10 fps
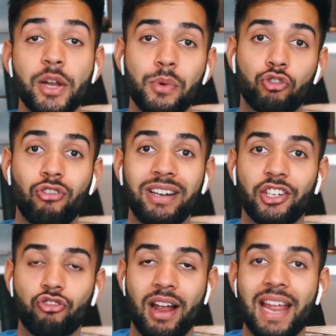It was great to
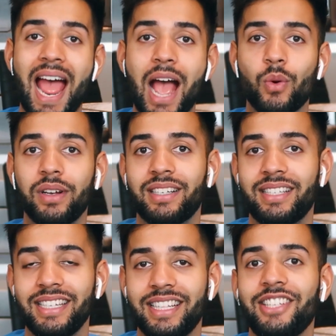try it out and to
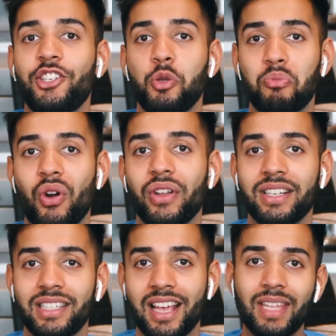see these new products.